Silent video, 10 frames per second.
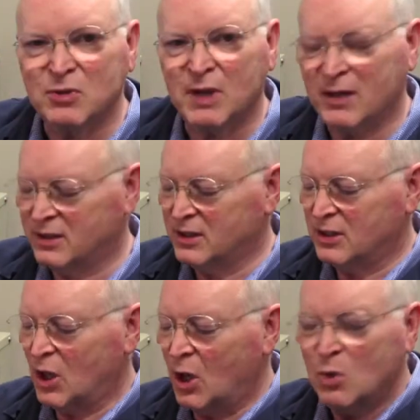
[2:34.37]
around it
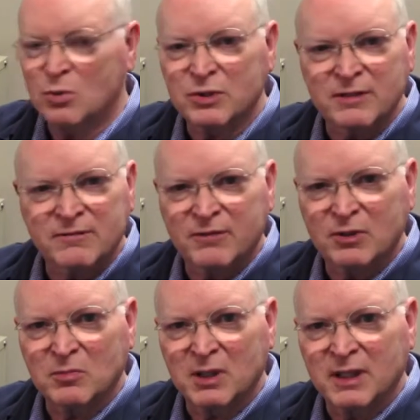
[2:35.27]
and holds it
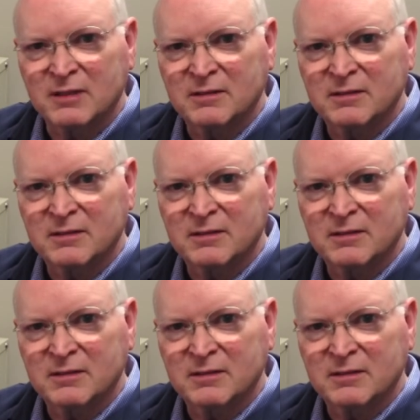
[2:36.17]
firmly.